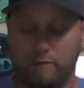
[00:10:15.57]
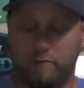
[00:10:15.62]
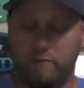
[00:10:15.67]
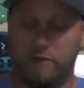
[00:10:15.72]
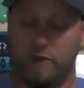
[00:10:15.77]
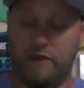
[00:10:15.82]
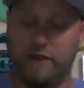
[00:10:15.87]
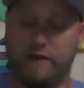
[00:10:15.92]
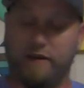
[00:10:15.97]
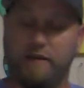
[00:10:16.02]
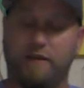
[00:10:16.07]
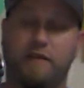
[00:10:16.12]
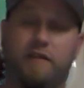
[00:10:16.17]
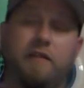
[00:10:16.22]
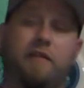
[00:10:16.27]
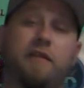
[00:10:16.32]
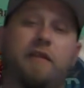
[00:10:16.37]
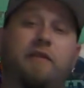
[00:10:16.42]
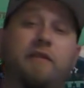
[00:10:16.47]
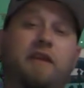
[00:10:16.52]
But
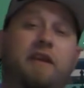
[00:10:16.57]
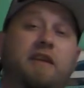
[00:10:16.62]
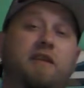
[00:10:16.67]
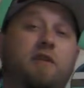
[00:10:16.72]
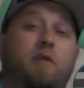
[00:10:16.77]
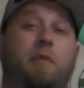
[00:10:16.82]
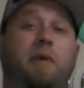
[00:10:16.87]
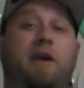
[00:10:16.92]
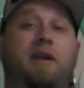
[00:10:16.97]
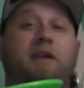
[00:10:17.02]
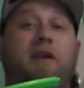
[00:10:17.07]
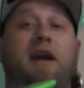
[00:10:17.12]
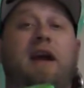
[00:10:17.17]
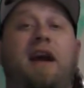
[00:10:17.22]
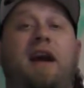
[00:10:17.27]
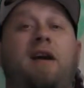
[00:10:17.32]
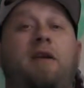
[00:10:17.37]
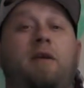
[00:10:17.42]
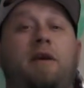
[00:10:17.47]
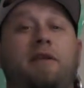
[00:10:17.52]
the thing, no matter
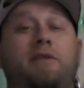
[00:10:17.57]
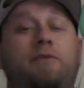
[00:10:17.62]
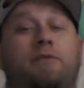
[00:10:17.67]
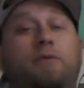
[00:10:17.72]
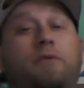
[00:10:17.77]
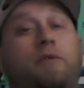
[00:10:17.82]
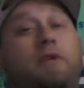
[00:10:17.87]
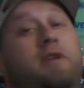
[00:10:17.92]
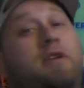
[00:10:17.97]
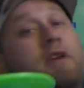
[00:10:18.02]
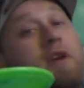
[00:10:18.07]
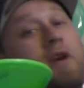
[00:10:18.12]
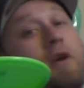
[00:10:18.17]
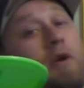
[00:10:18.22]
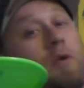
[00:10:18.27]
how I threw it,